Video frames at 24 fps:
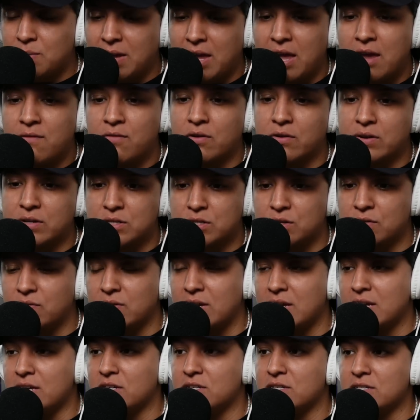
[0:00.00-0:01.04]
behavior on
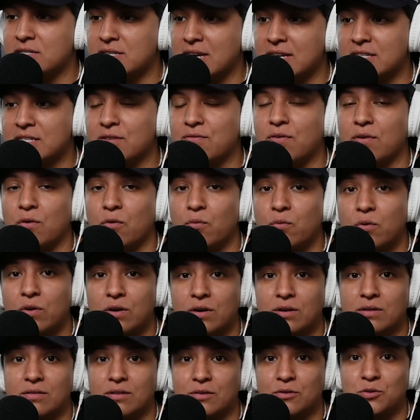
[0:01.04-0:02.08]
certifications as if it
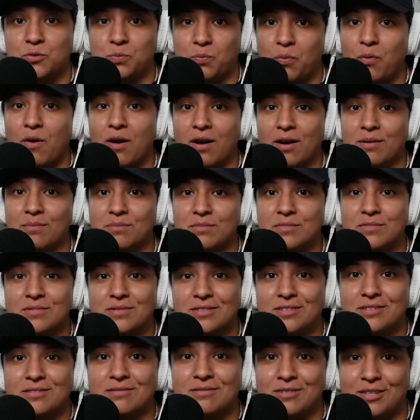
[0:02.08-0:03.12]
were those prime
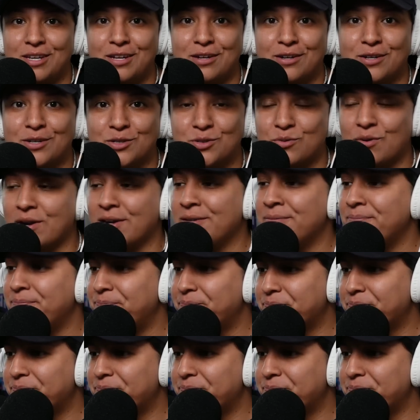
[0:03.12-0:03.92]
years, right?